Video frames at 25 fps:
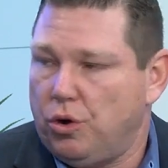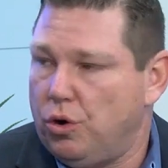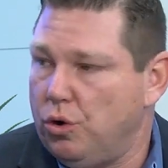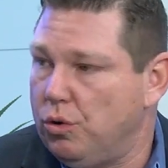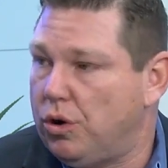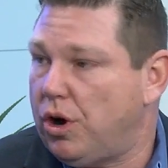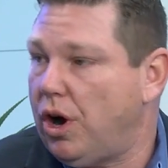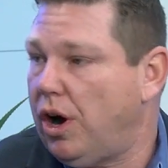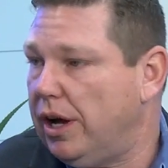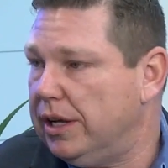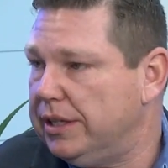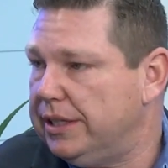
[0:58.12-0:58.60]

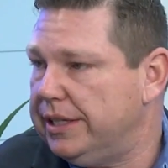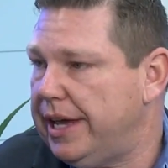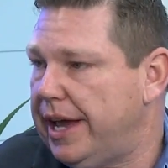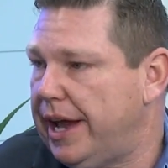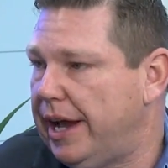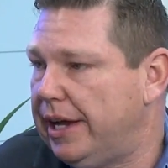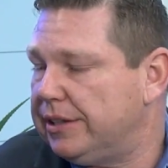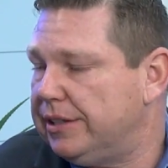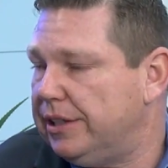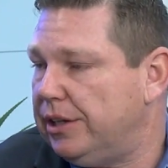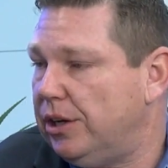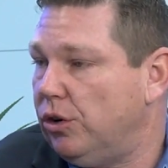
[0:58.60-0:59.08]
who caused the
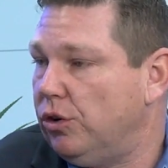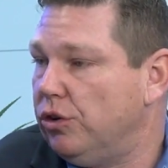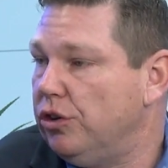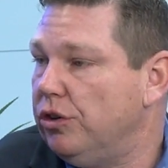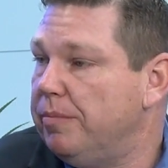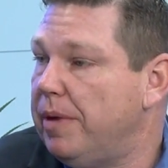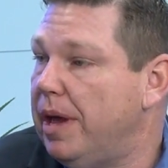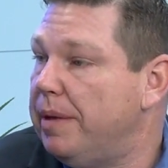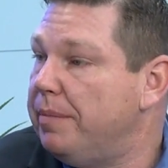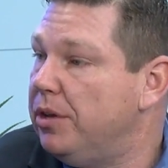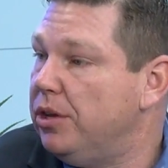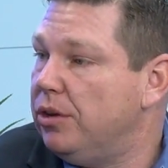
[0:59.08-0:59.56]
accident, or
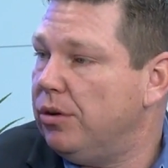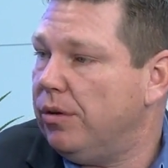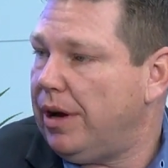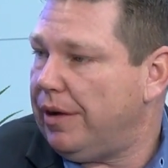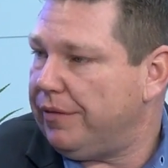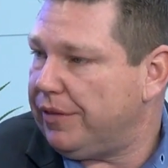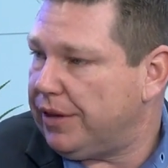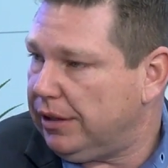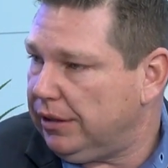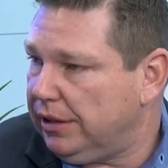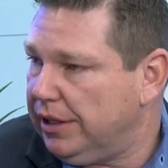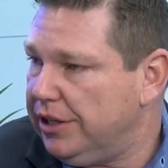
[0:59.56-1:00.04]
maybe you don't
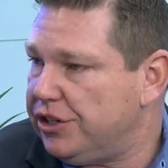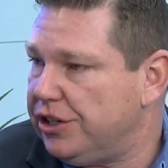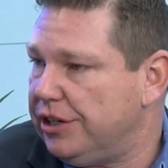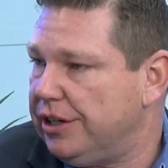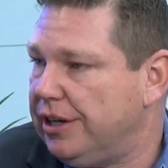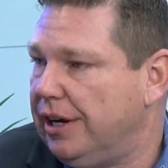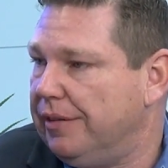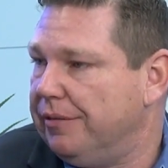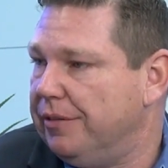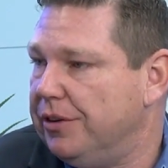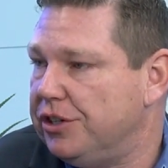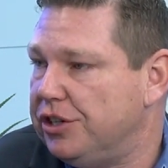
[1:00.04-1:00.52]
have
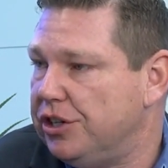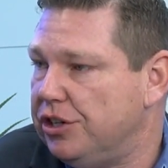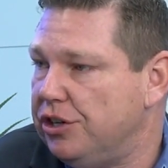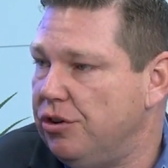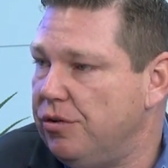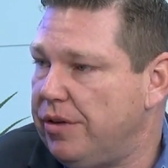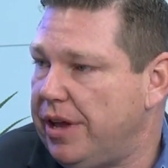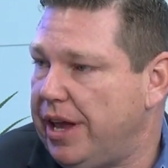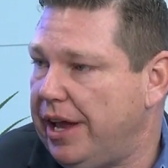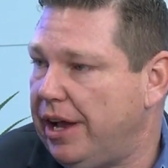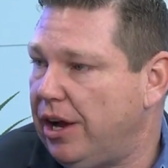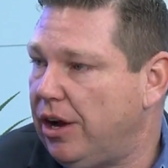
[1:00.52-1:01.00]
collision coverage
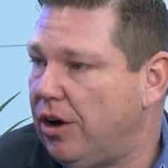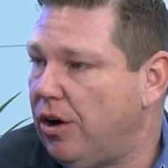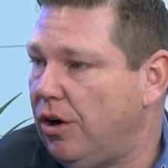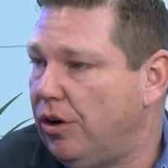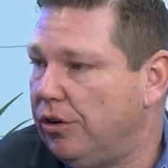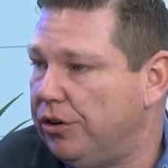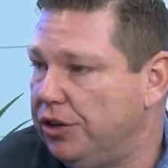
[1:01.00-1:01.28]
and you can't